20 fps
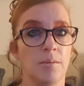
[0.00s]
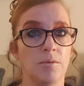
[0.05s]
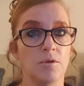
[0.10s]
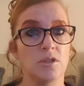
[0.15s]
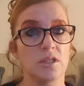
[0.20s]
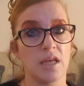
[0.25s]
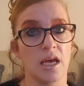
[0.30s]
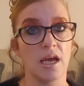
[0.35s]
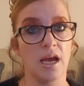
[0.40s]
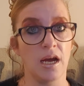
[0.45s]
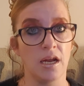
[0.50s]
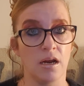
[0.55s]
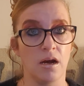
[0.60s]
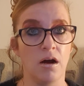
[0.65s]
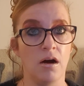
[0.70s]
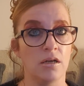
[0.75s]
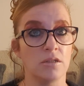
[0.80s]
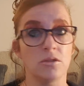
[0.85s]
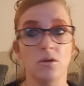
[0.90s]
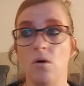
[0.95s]
because they had a
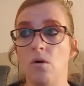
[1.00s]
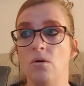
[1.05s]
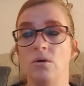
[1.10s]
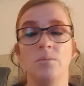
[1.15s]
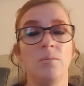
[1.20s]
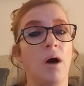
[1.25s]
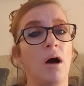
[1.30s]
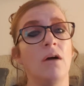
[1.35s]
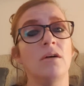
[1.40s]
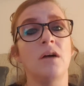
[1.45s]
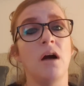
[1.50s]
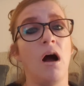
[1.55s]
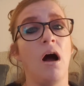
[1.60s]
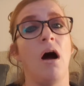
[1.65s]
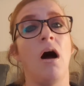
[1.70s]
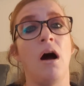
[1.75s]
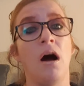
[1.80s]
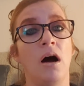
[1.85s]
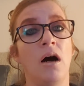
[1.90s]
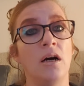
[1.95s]
hard time. I
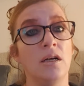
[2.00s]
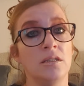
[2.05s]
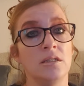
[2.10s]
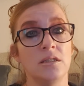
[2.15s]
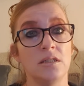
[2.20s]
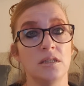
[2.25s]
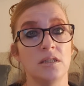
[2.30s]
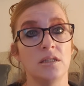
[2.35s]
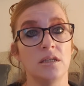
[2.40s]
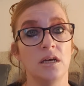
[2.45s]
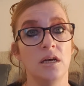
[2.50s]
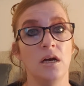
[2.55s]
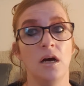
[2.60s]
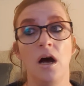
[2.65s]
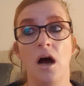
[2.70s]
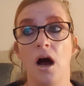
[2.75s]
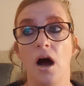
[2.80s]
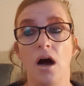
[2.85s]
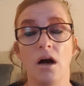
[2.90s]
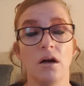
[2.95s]

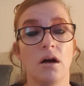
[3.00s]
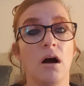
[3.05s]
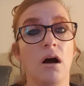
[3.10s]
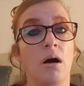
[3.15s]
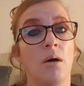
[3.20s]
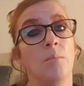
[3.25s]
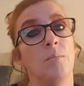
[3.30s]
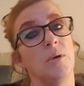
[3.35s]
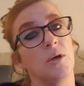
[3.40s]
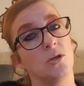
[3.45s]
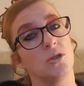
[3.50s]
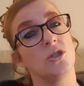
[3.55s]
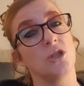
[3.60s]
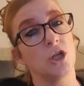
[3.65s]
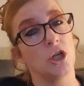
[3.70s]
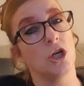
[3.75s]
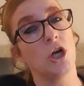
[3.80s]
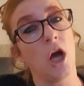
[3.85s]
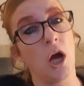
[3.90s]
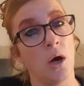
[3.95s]
can't because a
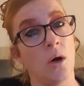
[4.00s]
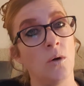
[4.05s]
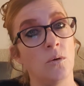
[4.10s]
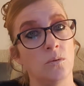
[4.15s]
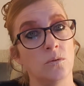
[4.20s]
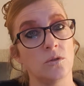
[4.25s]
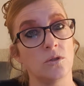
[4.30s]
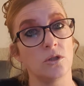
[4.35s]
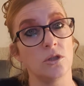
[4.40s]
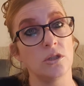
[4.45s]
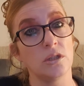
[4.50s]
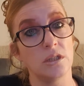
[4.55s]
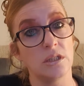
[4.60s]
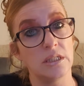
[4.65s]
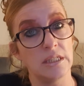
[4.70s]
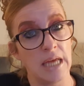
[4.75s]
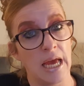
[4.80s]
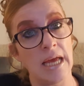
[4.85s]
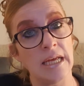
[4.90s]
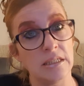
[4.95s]
girl's
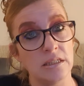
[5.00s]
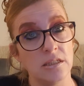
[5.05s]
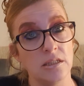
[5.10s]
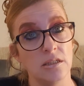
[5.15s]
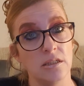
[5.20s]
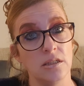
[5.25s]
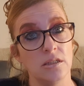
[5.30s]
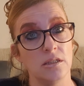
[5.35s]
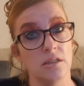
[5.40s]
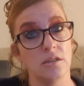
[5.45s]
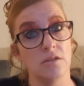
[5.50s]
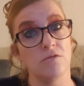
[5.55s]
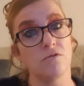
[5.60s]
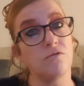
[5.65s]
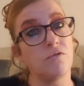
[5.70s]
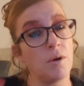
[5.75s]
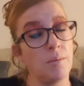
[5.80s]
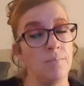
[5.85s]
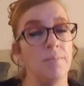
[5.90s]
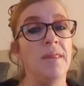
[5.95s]
dead
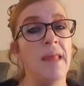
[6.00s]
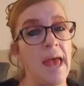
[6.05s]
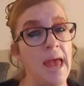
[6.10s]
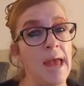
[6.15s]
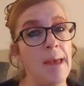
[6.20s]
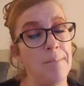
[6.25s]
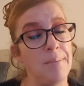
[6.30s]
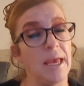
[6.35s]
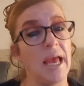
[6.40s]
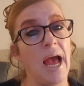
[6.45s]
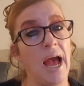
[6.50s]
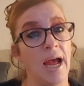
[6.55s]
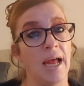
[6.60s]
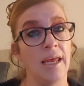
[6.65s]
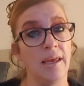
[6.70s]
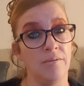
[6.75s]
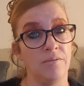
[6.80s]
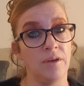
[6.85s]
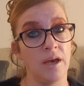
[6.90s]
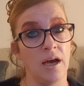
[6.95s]
from their
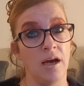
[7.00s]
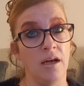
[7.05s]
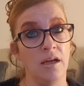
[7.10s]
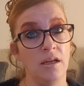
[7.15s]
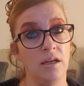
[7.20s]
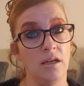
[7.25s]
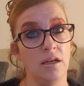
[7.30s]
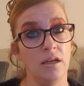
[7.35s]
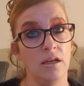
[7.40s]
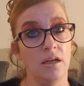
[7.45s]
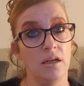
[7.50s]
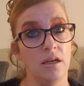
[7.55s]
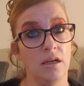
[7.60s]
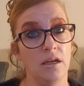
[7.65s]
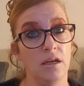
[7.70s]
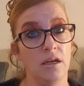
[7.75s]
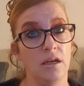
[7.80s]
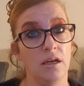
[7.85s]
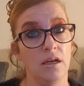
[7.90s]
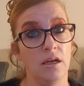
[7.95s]
behaviour.
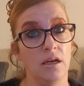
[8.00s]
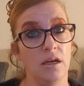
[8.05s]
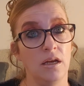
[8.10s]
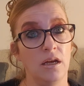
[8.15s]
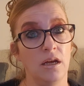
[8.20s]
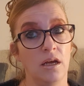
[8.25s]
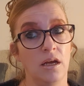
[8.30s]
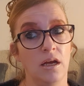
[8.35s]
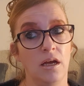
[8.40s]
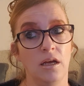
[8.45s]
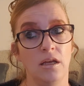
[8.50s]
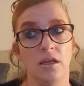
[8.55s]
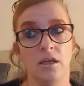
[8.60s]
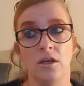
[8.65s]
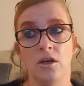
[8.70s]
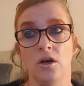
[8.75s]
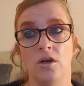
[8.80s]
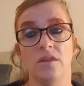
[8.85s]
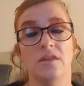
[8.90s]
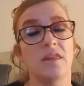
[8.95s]

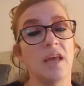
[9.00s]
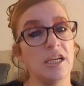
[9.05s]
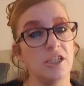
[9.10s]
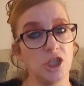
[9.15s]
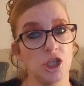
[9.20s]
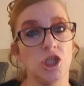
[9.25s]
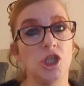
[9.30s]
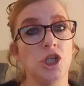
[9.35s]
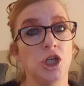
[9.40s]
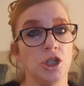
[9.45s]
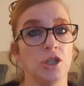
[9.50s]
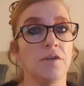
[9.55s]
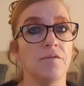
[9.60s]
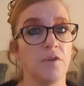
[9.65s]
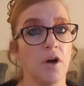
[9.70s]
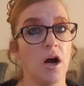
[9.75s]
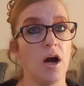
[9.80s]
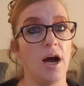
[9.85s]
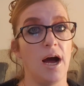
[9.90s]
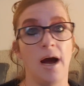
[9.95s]
You know, they should have
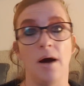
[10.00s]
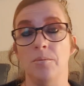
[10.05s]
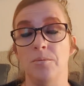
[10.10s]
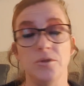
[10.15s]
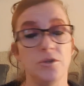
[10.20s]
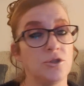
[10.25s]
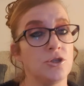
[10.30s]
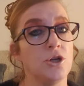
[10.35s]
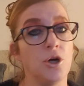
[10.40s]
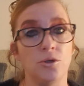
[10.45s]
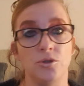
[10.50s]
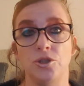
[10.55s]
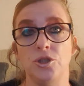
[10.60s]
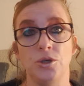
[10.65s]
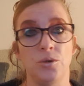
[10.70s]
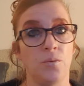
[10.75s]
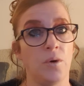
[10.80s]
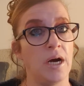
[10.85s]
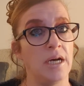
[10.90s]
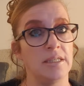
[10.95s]
got help. There's no
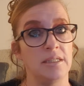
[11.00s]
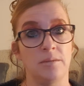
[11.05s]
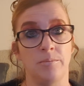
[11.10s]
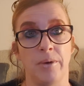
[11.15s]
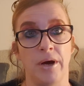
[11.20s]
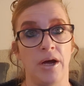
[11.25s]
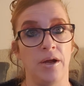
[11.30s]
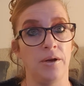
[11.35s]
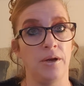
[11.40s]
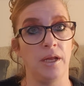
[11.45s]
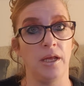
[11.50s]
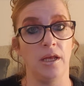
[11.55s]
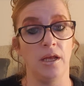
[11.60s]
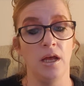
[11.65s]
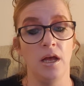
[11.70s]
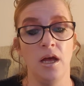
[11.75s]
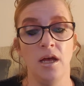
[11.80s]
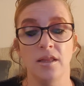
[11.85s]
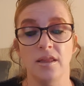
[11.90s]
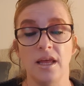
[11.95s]
two ways about it.
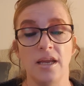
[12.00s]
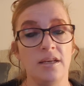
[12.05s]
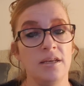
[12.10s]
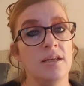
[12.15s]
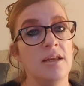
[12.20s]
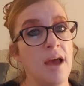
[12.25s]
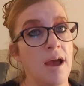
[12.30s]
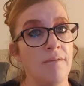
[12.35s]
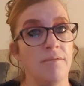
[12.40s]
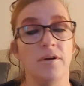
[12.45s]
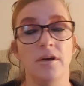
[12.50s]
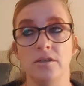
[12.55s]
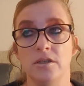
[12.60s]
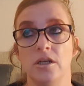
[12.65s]
They never